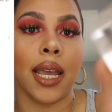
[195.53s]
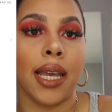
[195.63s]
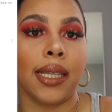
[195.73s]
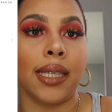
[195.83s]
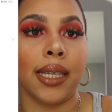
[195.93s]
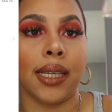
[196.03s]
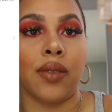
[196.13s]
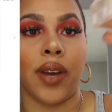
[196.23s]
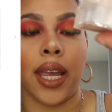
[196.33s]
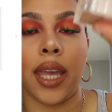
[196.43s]
is
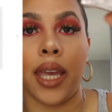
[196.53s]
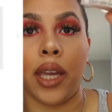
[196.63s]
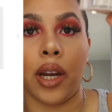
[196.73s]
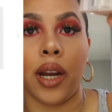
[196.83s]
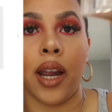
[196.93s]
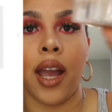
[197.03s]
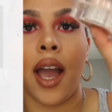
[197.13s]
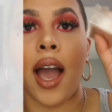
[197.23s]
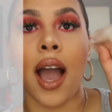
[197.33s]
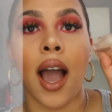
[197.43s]
this right here.
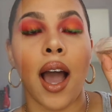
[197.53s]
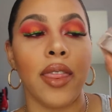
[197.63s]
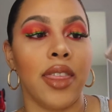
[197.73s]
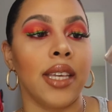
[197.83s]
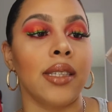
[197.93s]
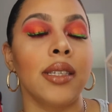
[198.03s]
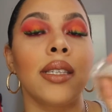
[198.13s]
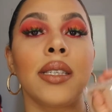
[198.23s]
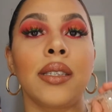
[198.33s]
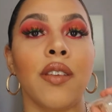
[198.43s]

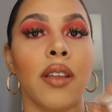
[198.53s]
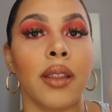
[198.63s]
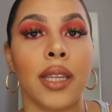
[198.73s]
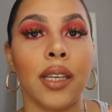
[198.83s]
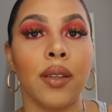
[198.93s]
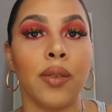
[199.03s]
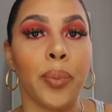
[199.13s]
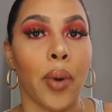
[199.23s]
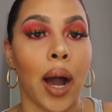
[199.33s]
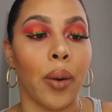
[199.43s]
This
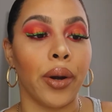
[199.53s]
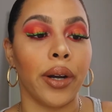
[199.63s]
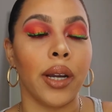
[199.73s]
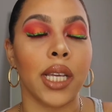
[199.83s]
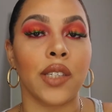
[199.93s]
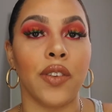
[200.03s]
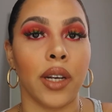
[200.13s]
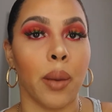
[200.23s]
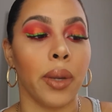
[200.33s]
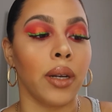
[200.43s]
powder is
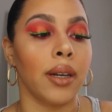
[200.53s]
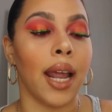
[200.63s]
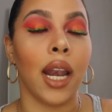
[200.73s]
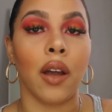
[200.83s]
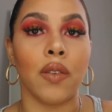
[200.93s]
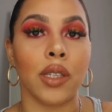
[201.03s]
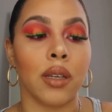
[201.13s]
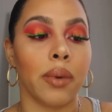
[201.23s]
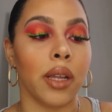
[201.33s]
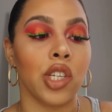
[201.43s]
phenomenal. I love it
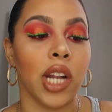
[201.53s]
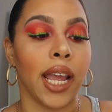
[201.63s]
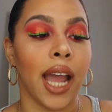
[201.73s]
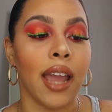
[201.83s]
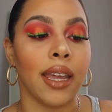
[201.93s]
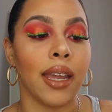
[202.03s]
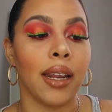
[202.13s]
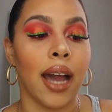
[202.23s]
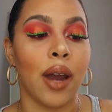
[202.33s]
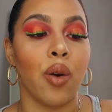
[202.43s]
so much. Like, I
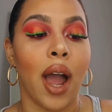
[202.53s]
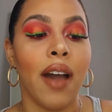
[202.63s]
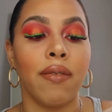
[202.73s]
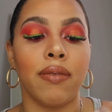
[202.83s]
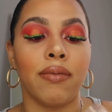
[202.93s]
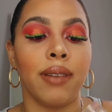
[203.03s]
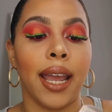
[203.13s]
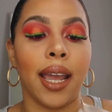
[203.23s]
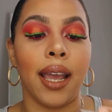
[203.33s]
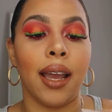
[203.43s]
don't have,
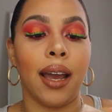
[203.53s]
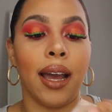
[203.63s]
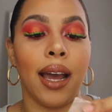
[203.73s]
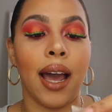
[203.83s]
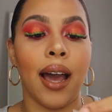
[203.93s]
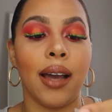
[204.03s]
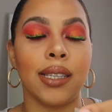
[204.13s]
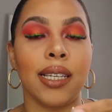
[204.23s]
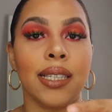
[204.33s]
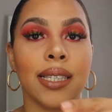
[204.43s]
like,
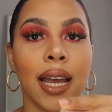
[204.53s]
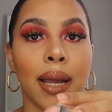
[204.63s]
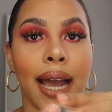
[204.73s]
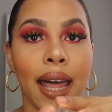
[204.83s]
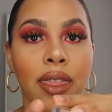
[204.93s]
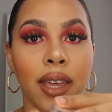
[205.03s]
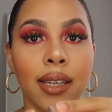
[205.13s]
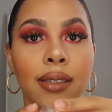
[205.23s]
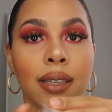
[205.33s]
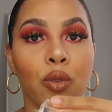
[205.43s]
since I got
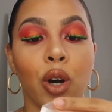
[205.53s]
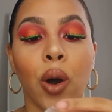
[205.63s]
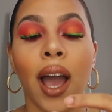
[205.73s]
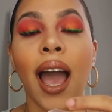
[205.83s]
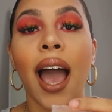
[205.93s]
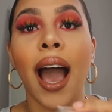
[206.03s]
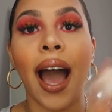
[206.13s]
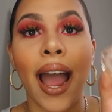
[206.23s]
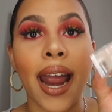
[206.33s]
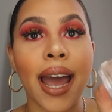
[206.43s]
this, well,
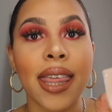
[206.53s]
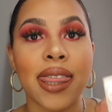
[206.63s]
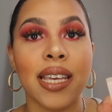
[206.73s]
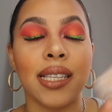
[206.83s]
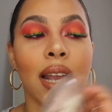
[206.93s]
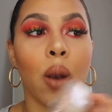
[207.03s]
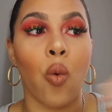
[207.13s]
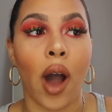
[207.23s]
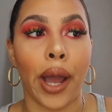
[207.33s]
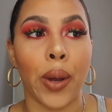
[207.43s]
I got this a
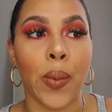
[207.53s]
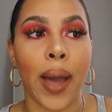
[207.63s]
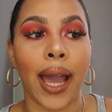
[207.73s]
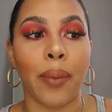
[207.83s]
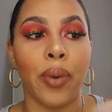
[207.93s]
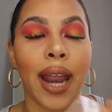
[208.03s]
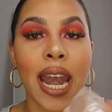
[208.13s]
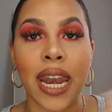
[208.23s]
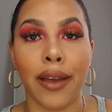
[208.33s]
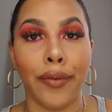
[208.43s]
while back, but I
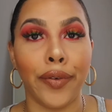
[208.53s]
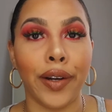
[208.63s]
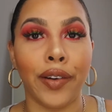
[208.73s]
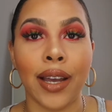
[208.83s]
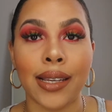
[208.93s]
never